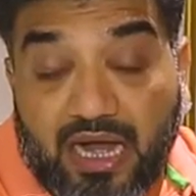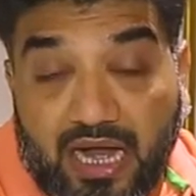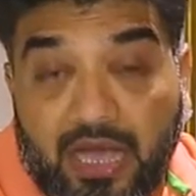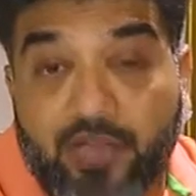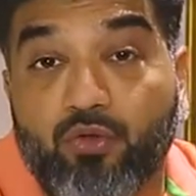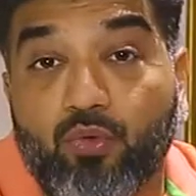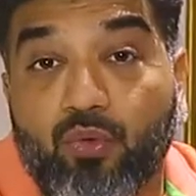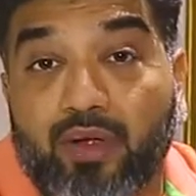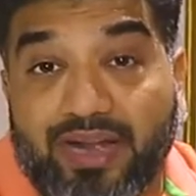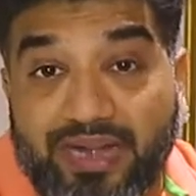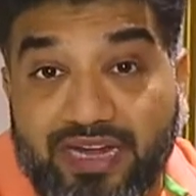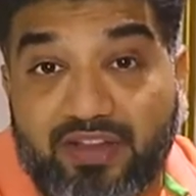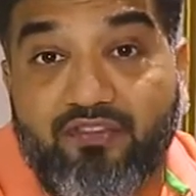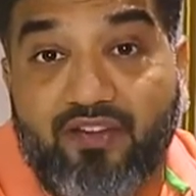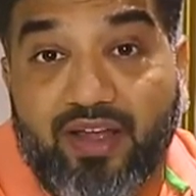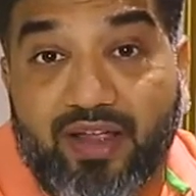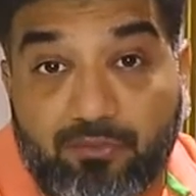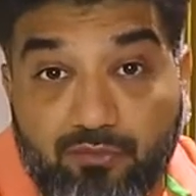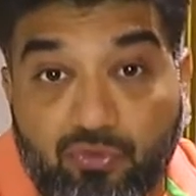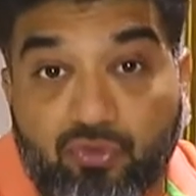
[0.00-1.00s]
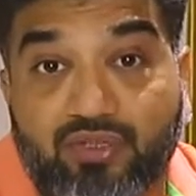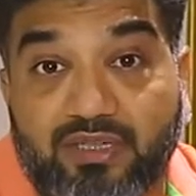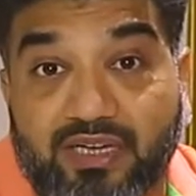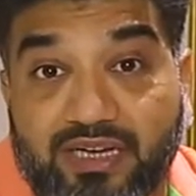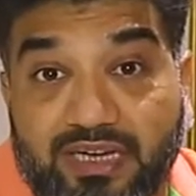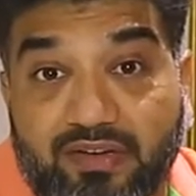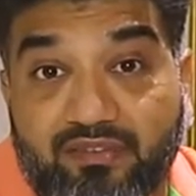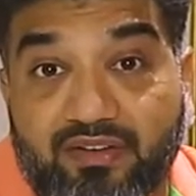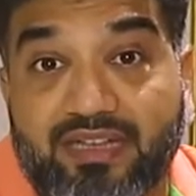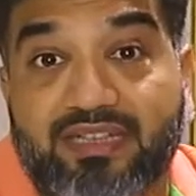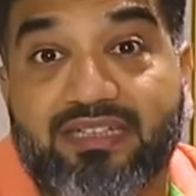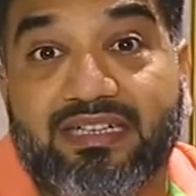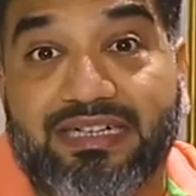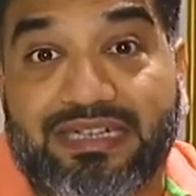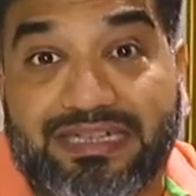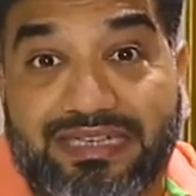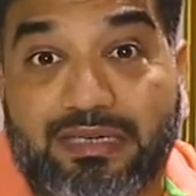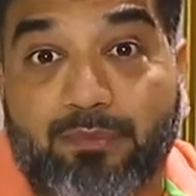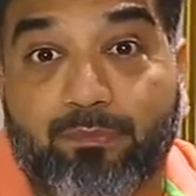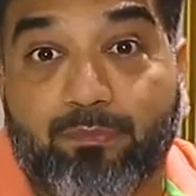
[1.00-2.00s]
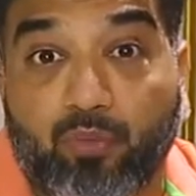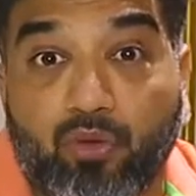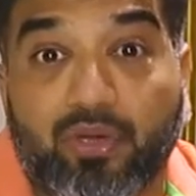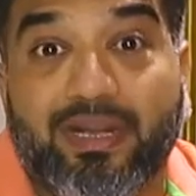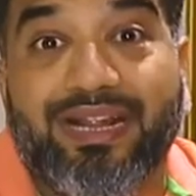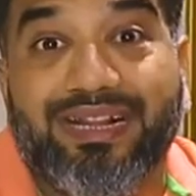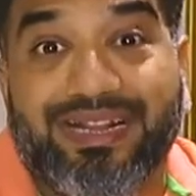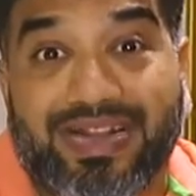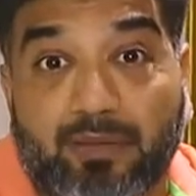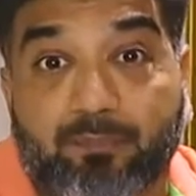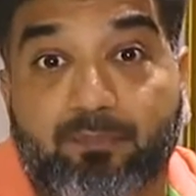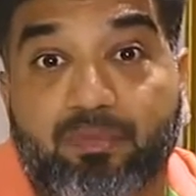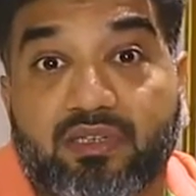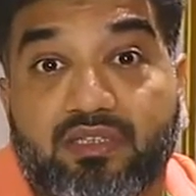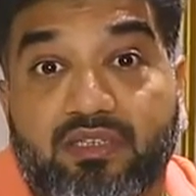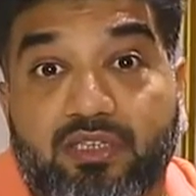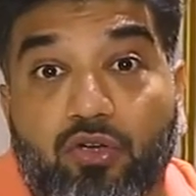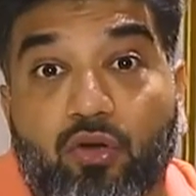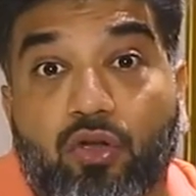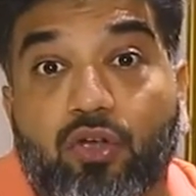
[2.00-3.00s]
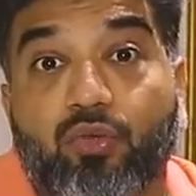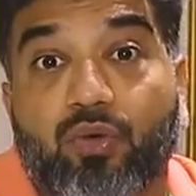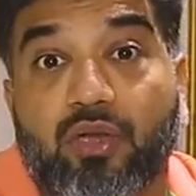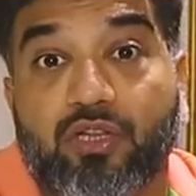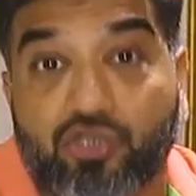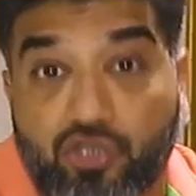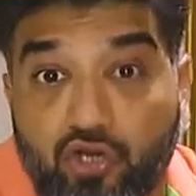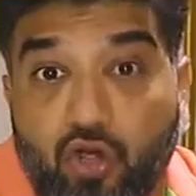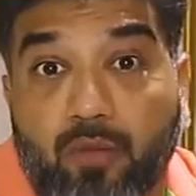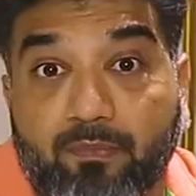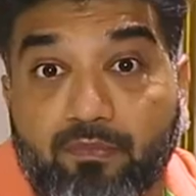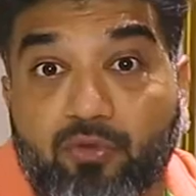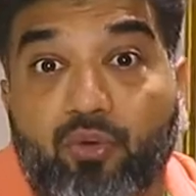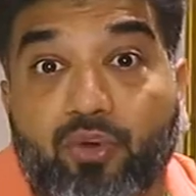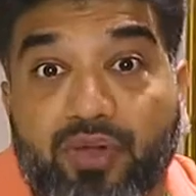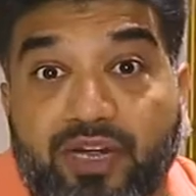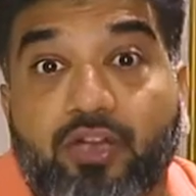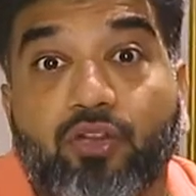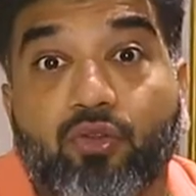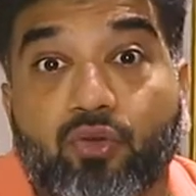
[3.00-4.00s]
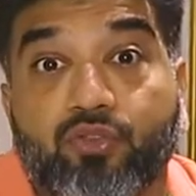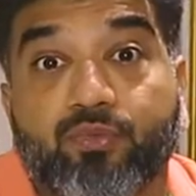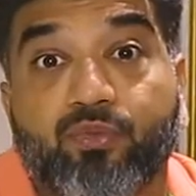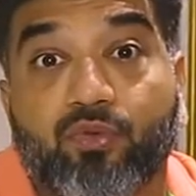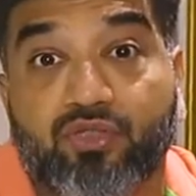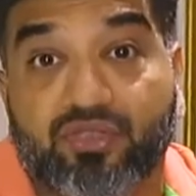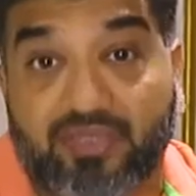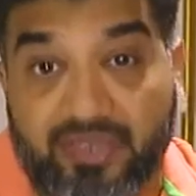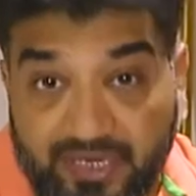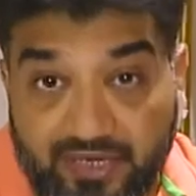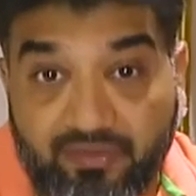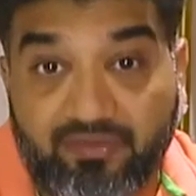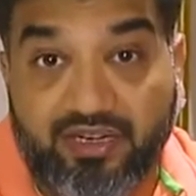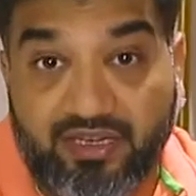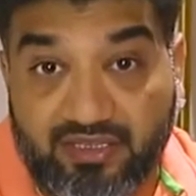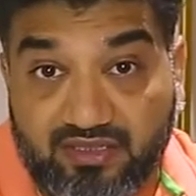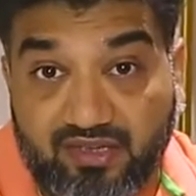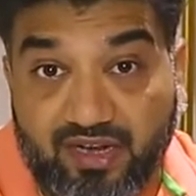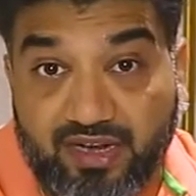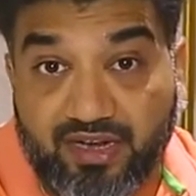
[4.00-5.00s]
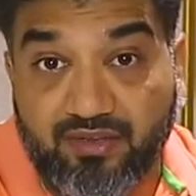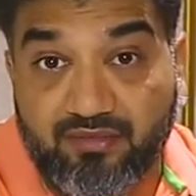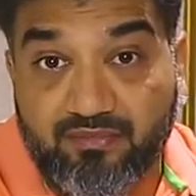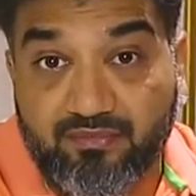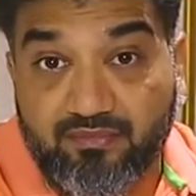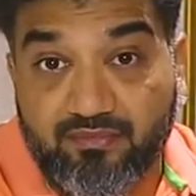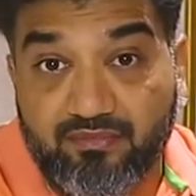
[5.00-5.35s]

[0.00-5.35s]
are you edifying books and DVDs and putting that person onto a job to read those books and DVDs, right?